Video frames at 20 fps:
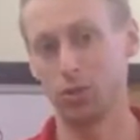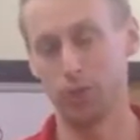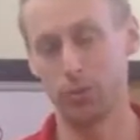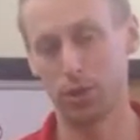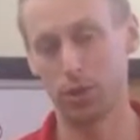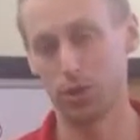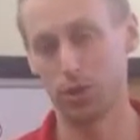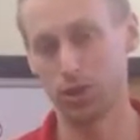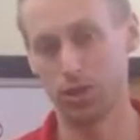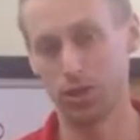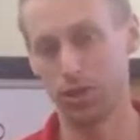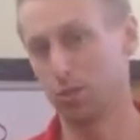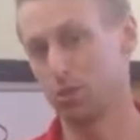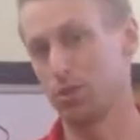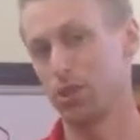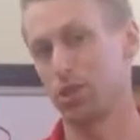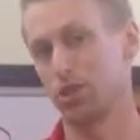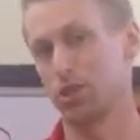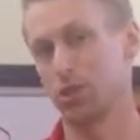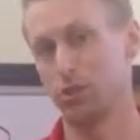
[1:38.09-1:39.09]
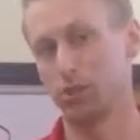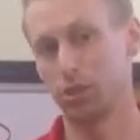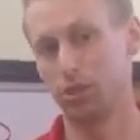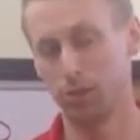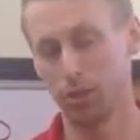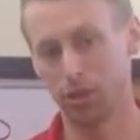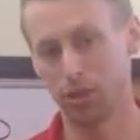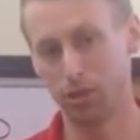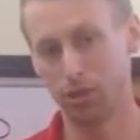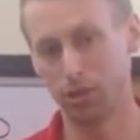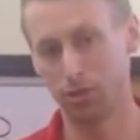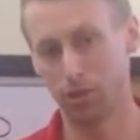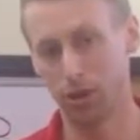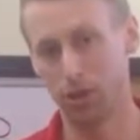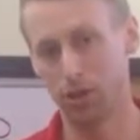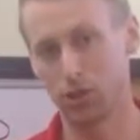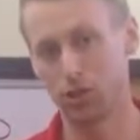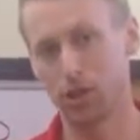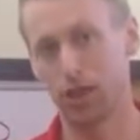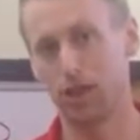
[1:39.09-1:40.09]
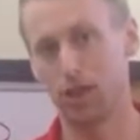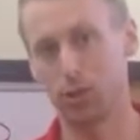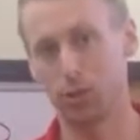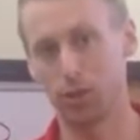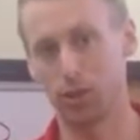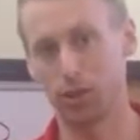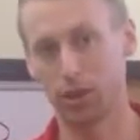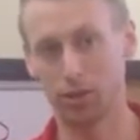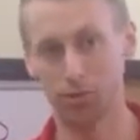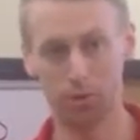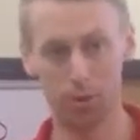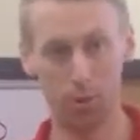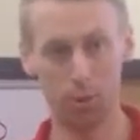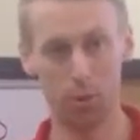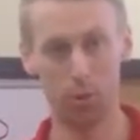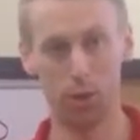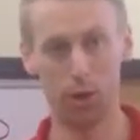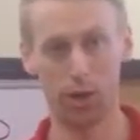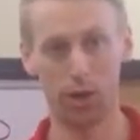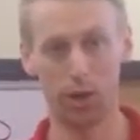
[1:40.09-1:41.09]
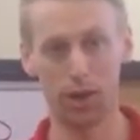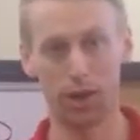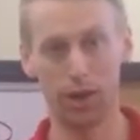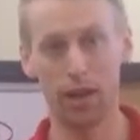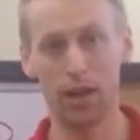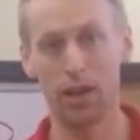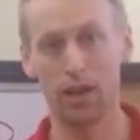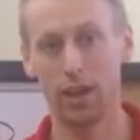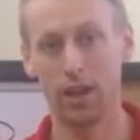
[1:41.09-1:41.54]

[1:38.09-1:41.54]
especially sub-zero in the middle of January and February.